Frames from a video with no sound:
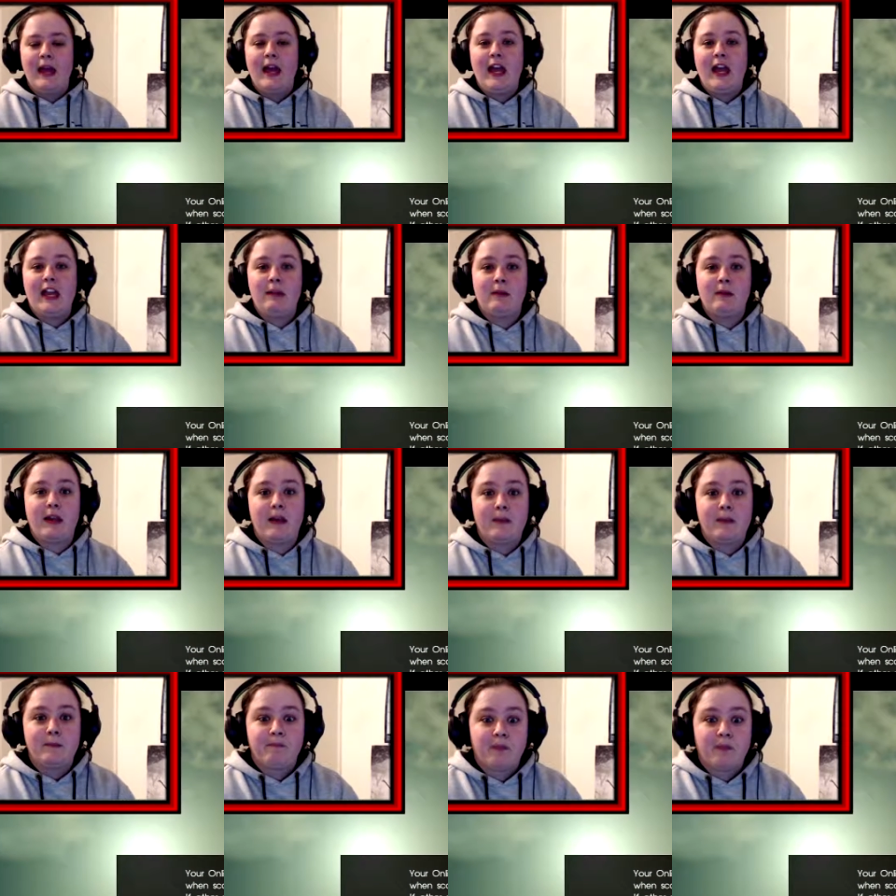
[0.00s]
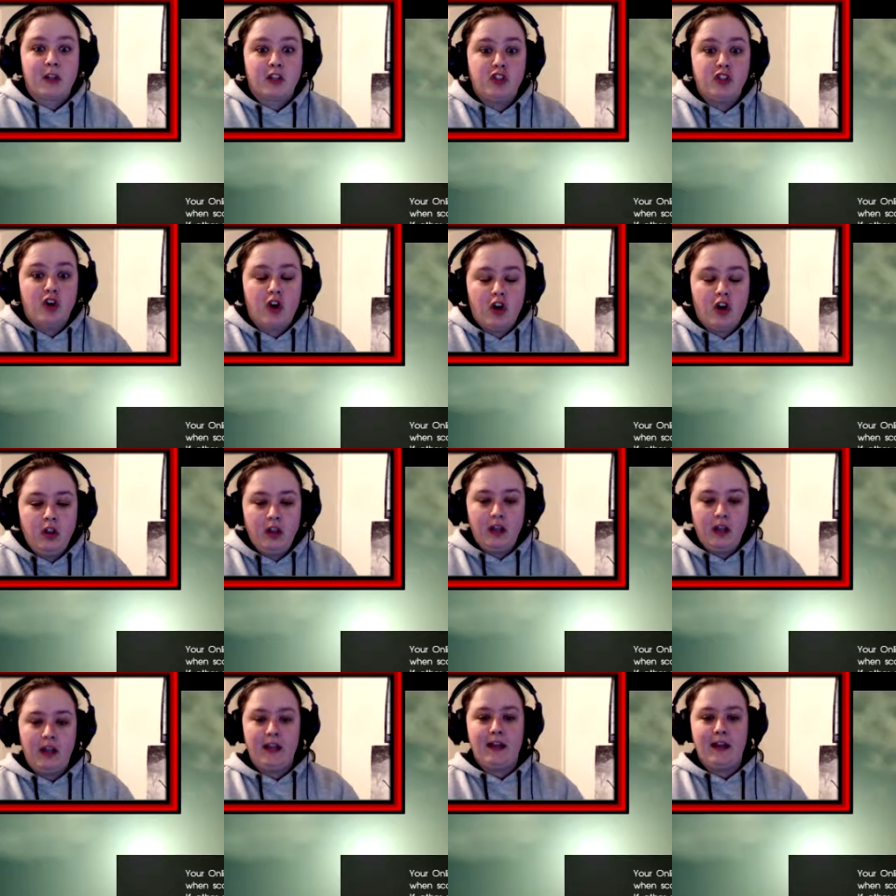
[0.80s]
Anyway, your
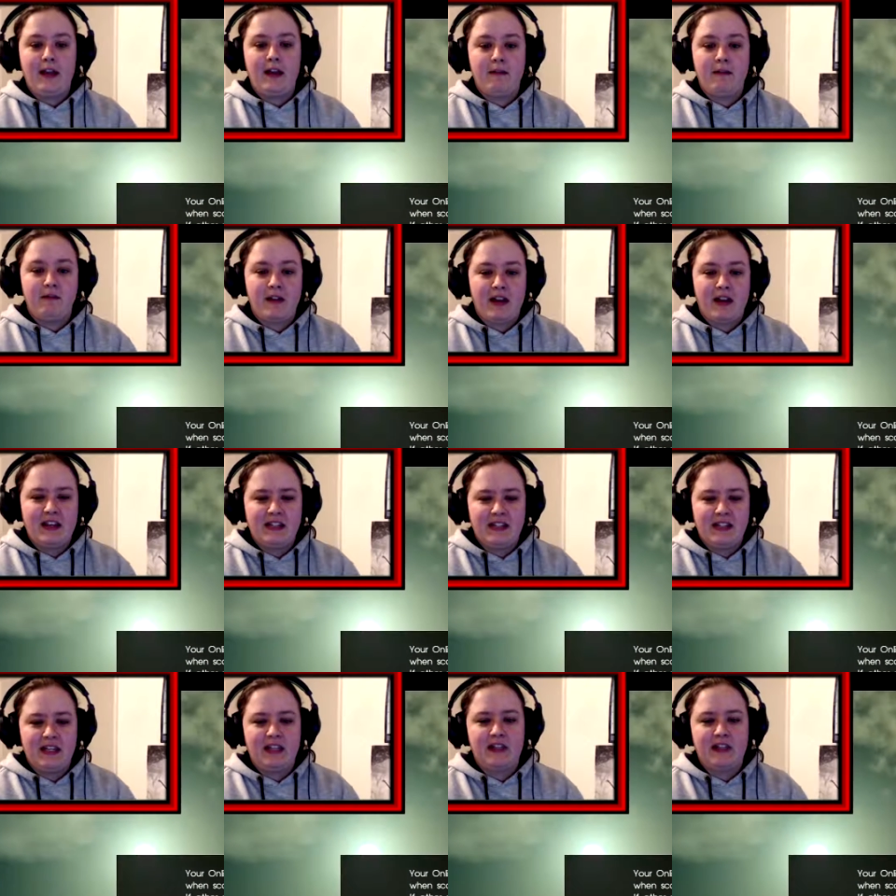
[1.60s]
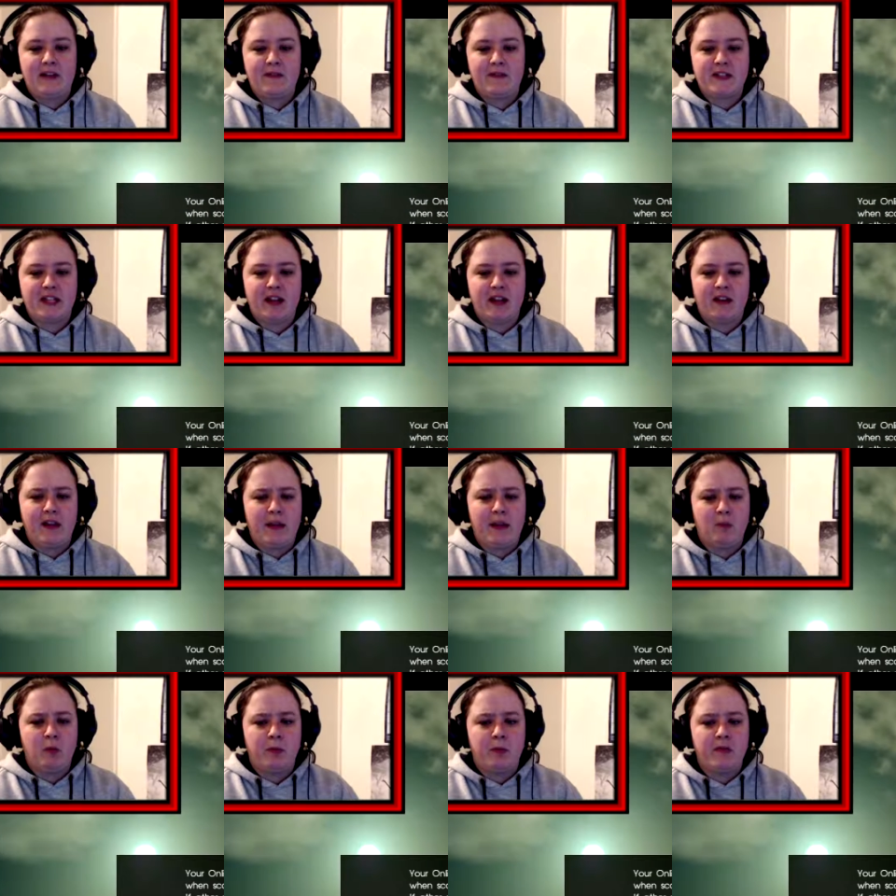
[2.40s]
online ID and avatar
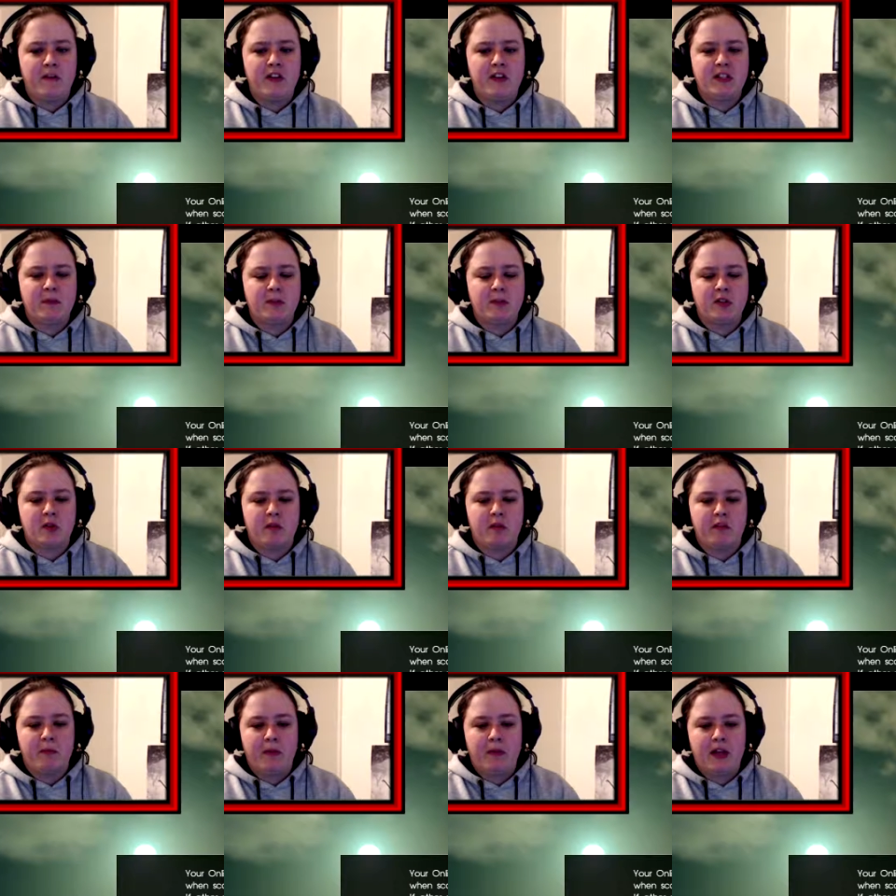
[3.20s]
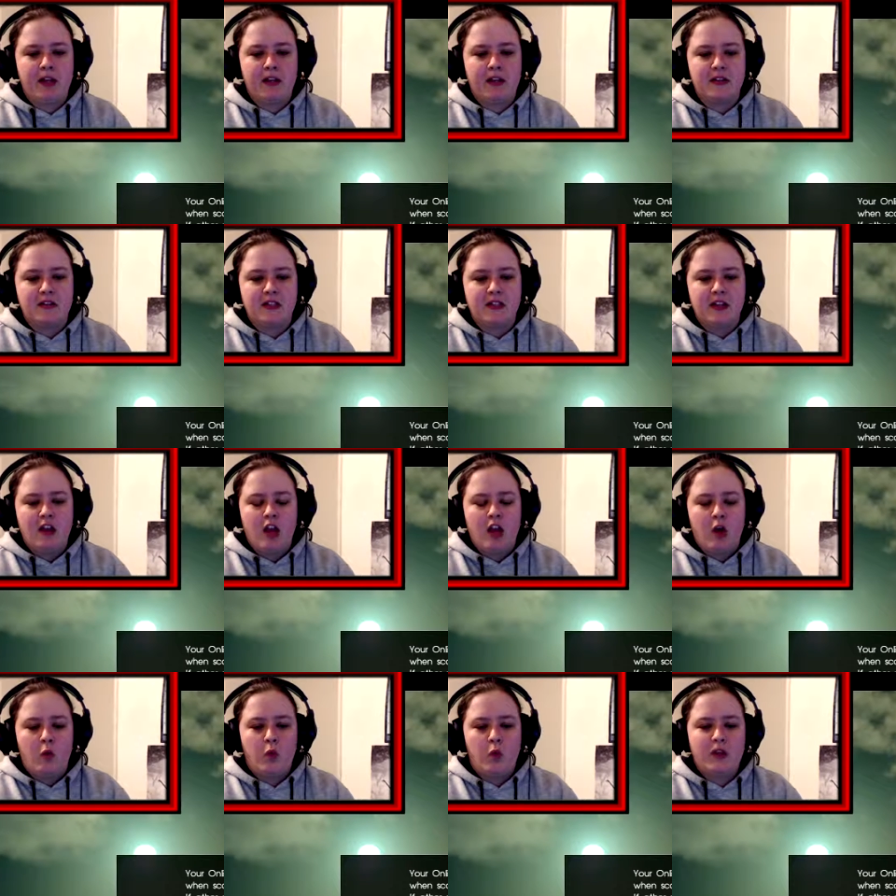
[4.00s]
name will be visible to other players
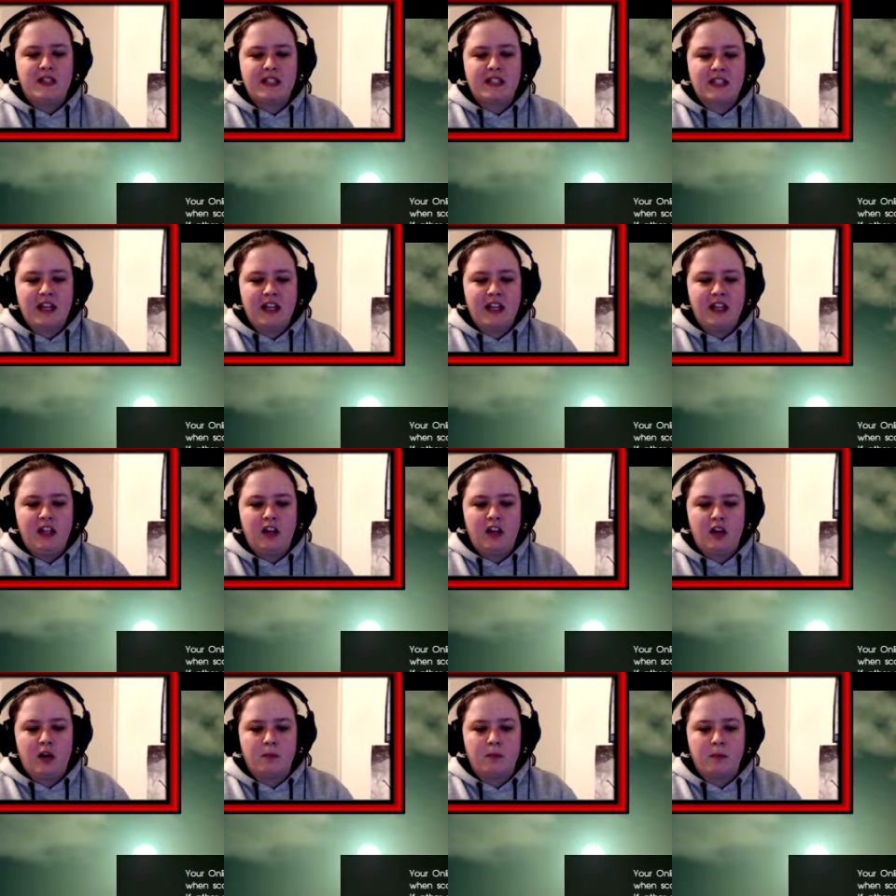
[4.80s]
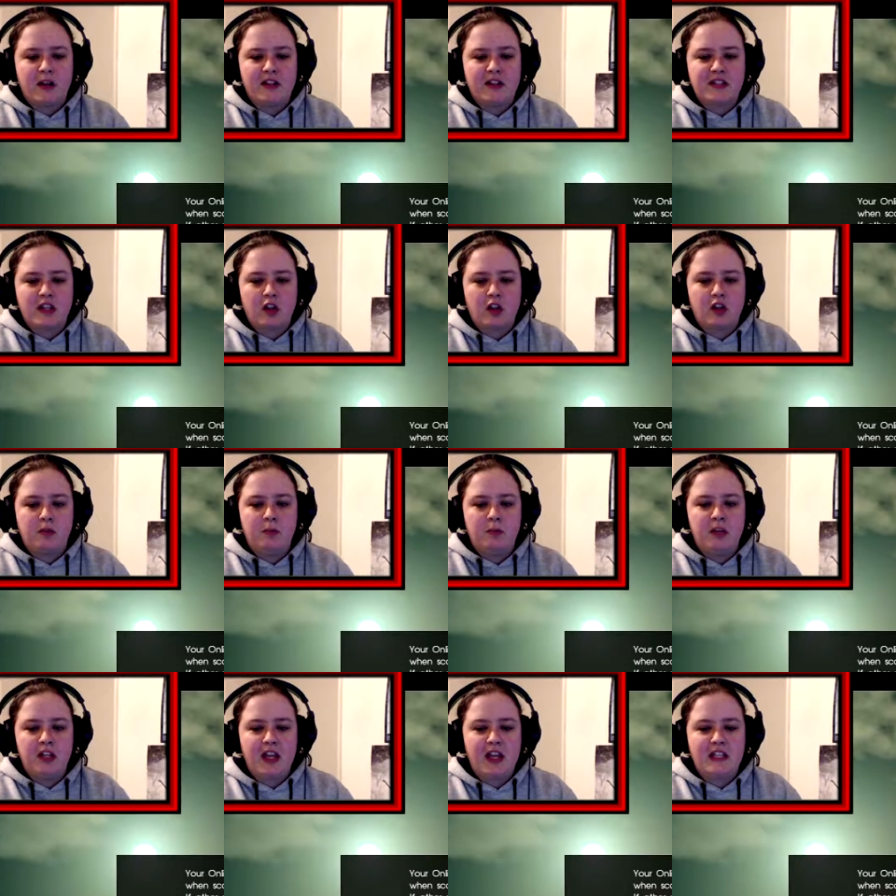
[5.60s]
when scanning comrades or
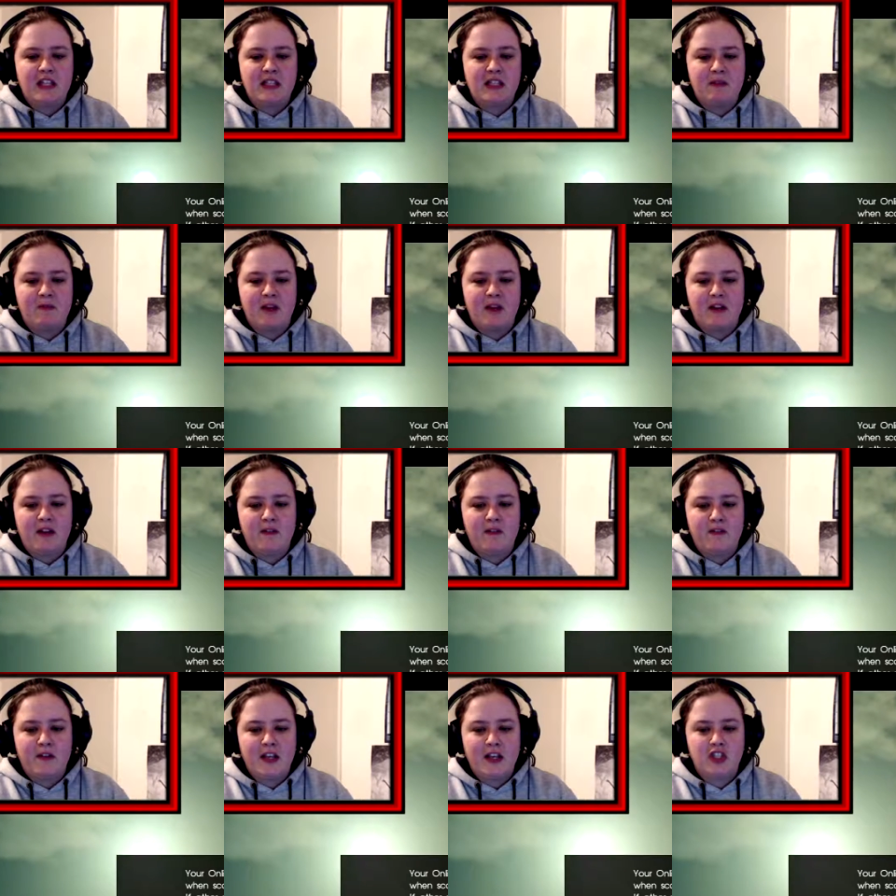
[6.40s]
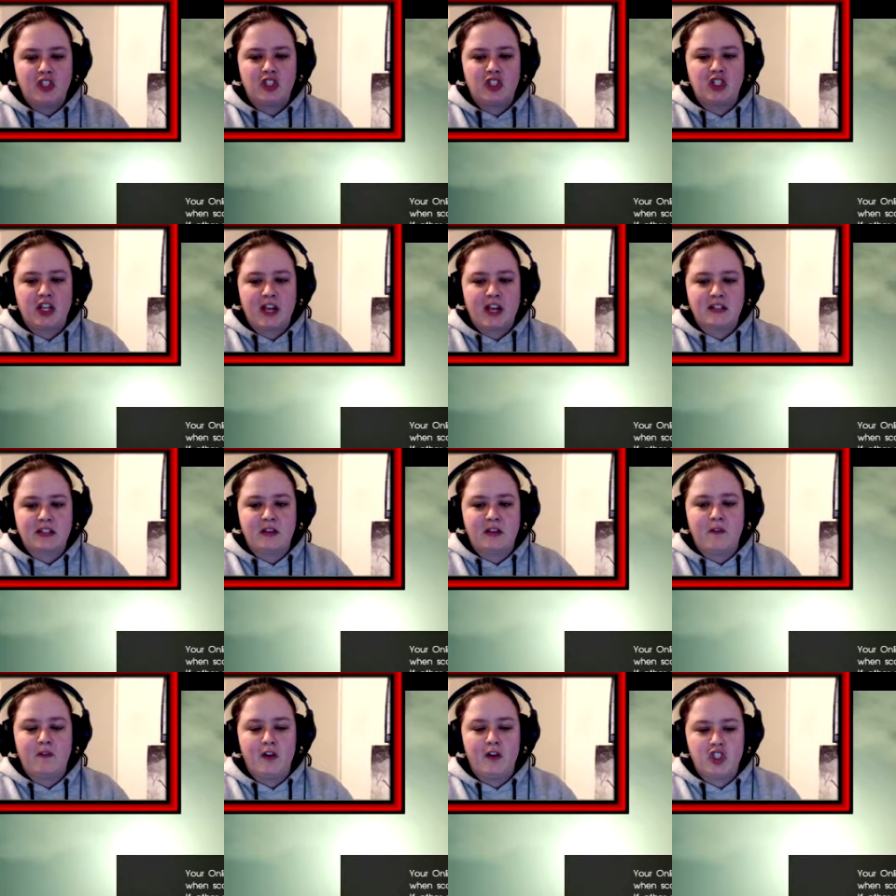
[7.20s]
communicating via fast chat
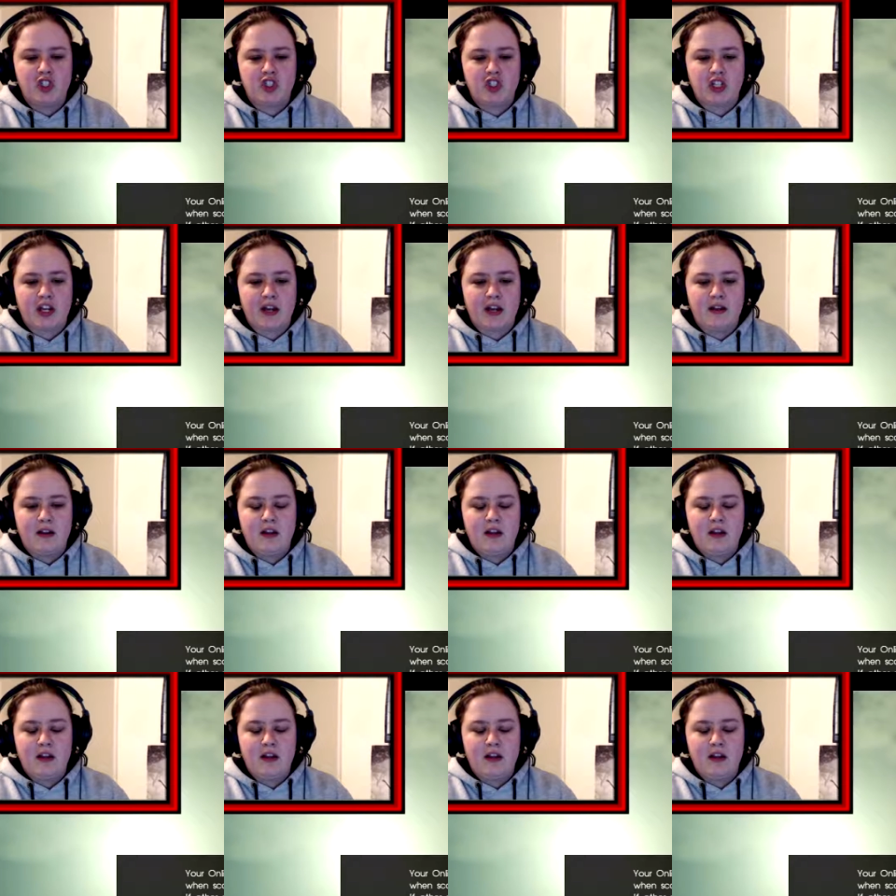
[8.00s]
or voice chat.